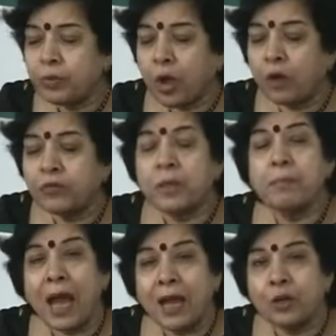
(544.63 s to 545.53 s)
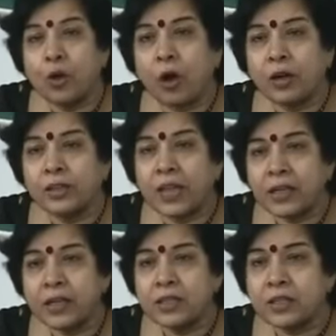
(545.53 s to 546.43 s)
of the man god,
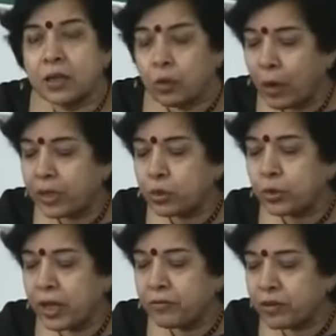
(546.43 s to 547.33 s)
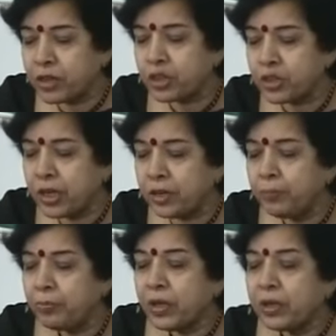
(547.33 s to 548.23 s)
that is Vasudev Krishna,
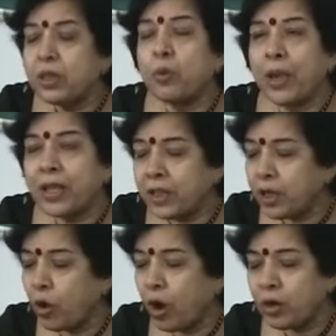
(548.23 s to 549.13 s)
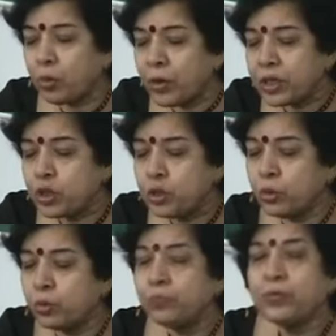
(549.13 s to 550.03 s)
the Vedic god
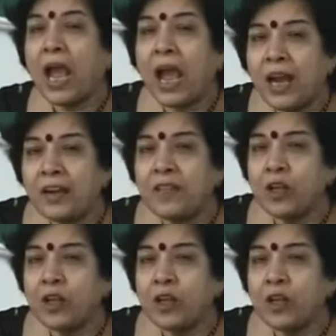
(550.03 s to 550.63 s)
Vishnu and the